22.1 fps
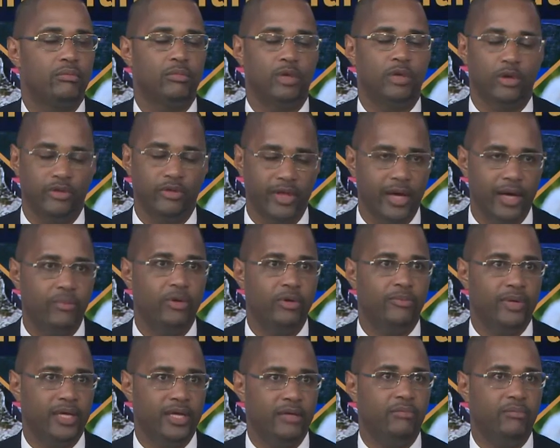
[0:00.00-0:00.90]
No, that
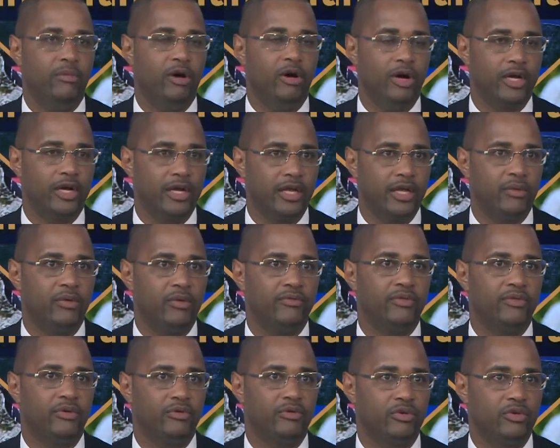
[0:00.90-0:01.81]
would be marketing
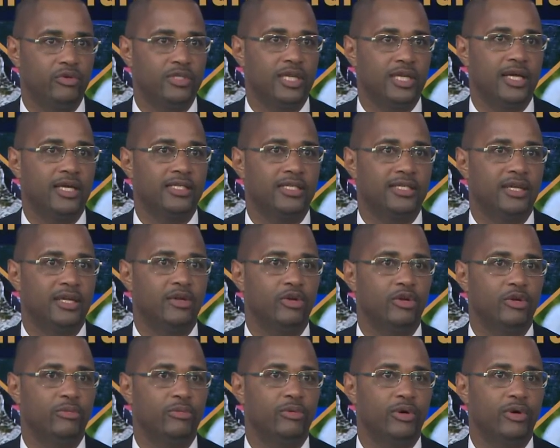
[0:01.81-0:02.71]
with the cruise lines that are
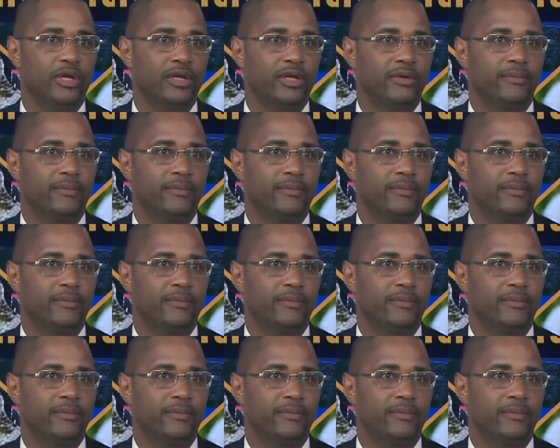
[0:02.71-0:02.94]
homeporting.